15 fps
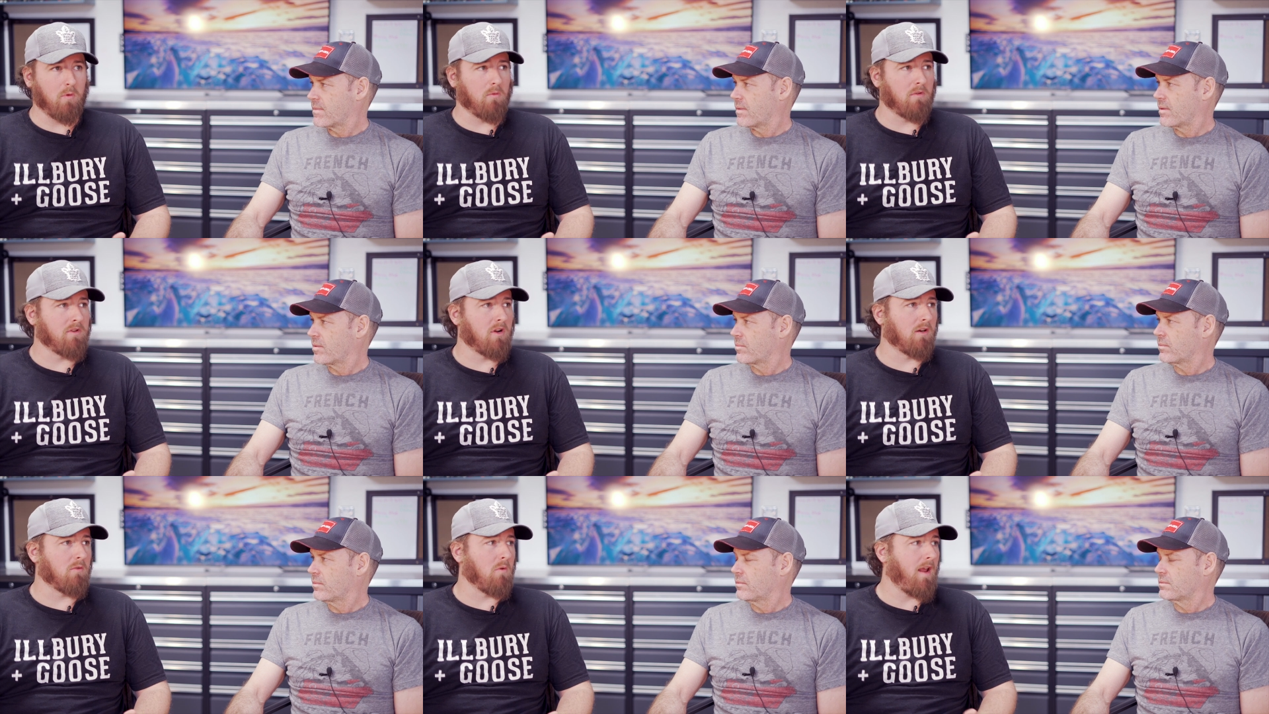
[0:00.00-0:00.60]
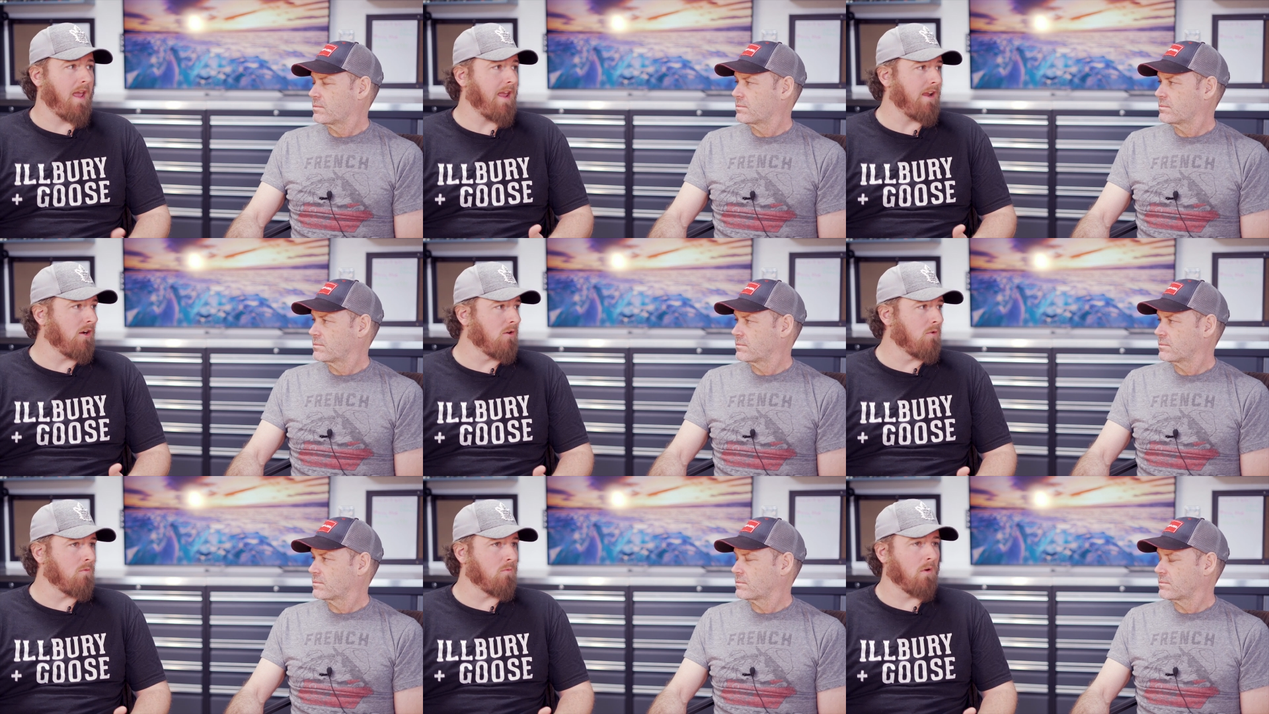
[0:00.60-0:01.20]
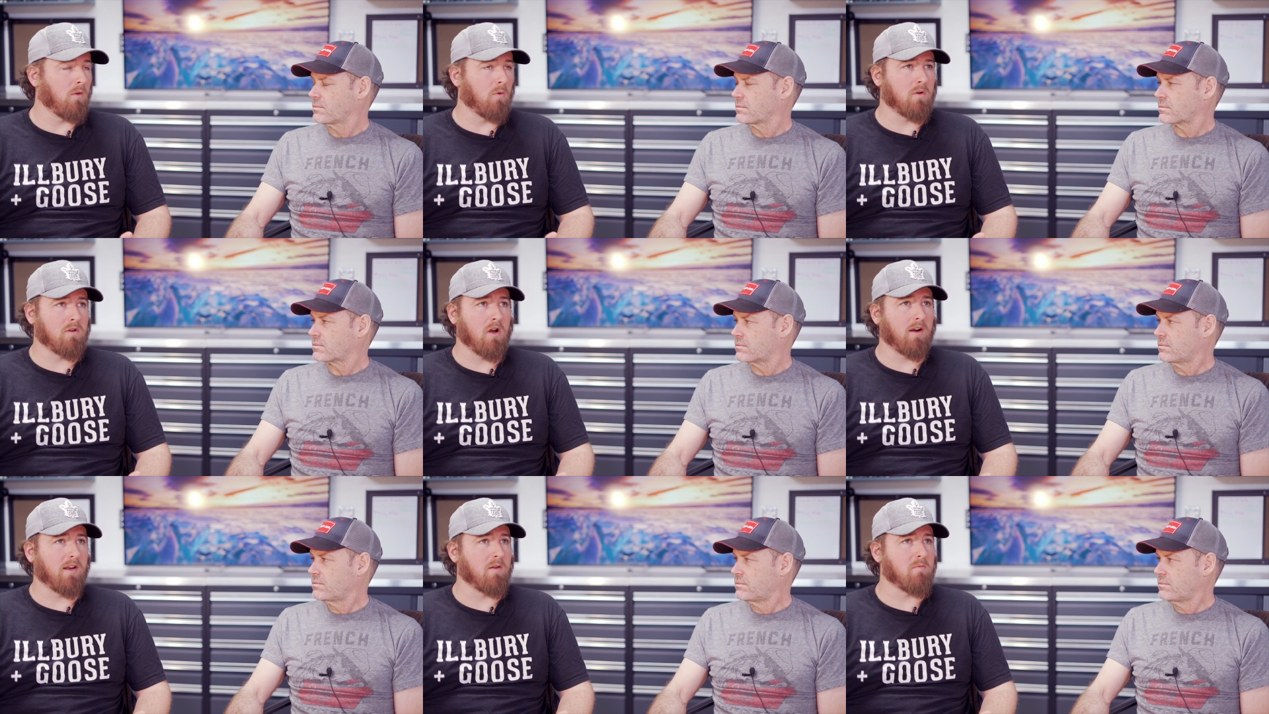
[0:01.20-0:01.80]
Speaker 1: whether we're talking about angle, whether we're
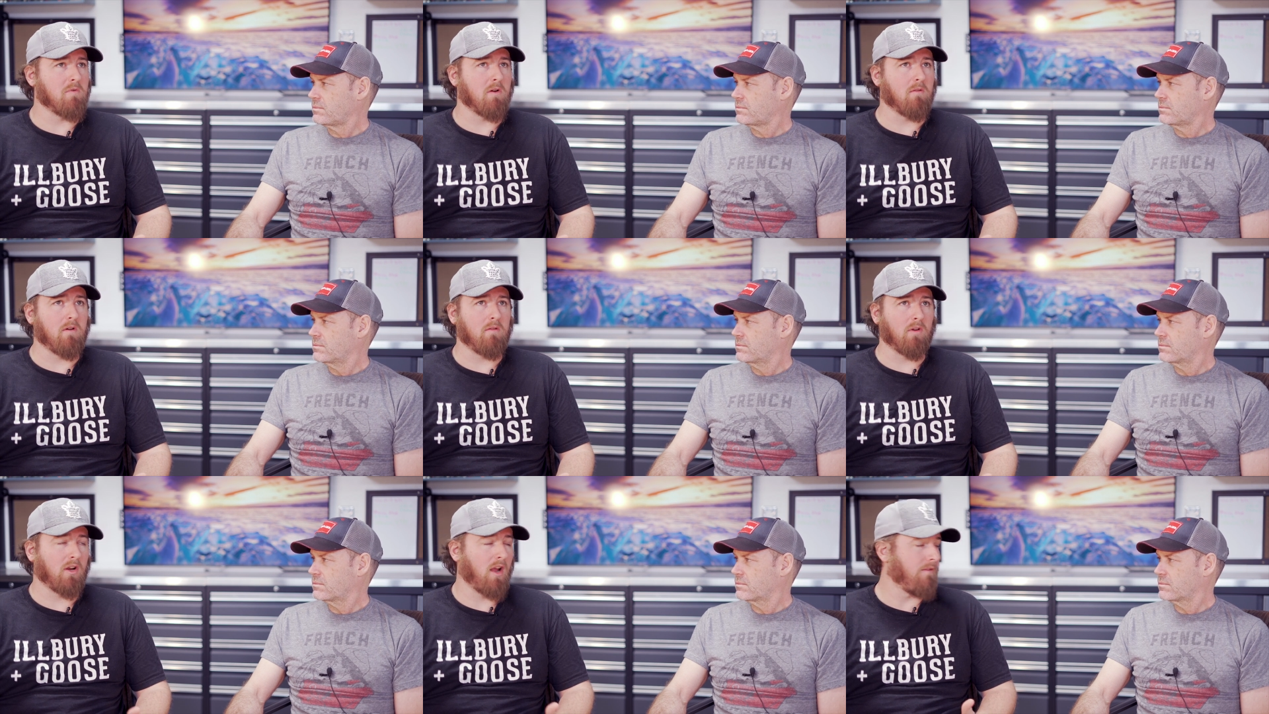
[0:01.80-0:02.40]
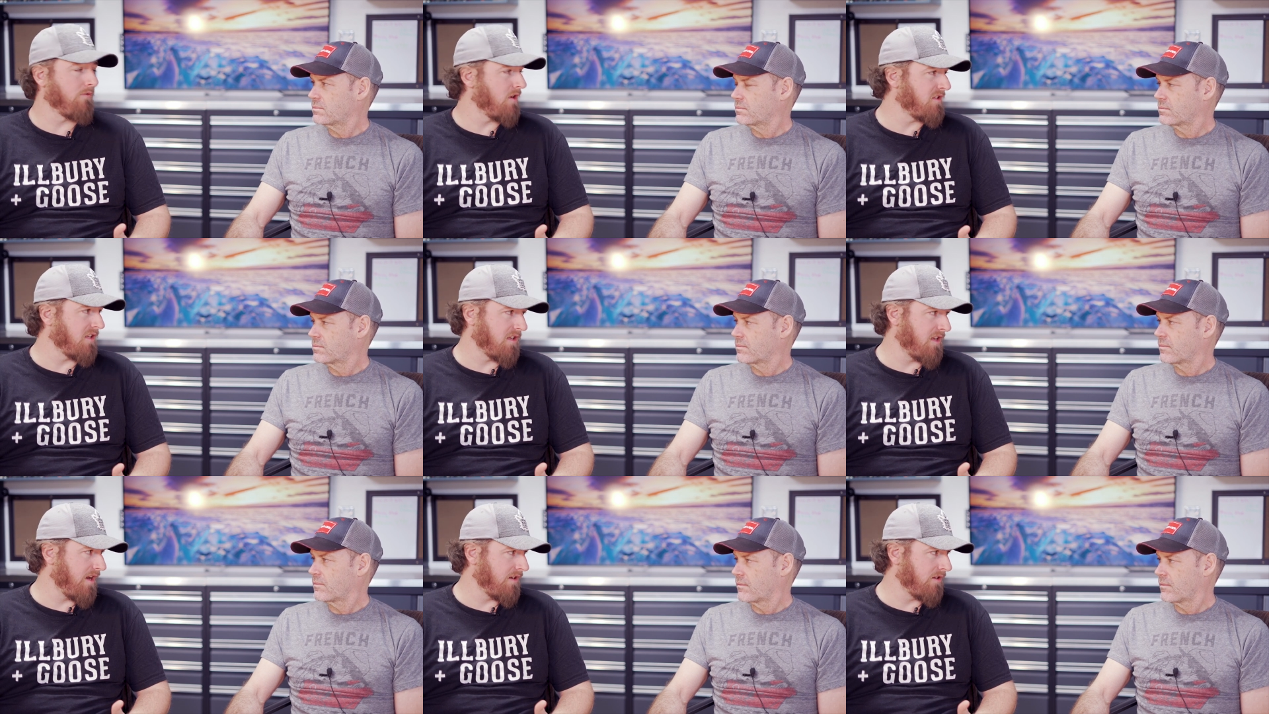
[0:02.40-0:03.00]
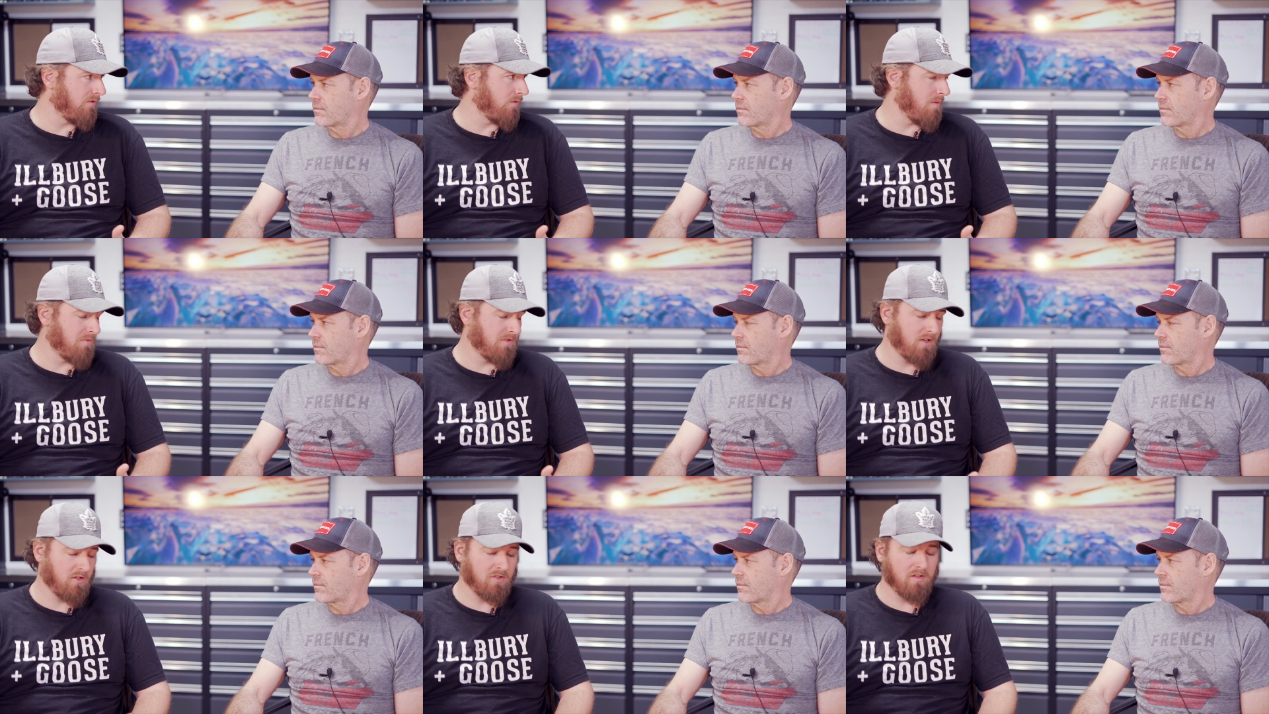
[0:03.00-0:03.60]
talking about recoveries and getting to the right
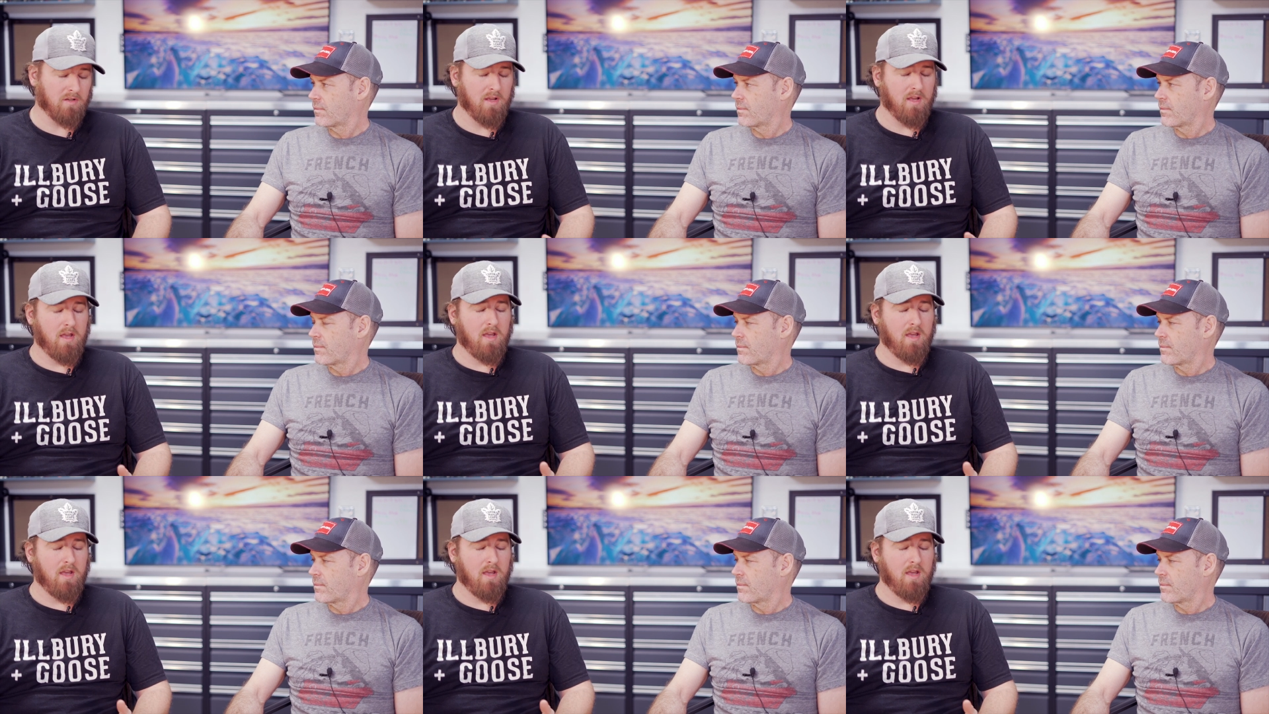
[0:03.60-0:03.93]
position.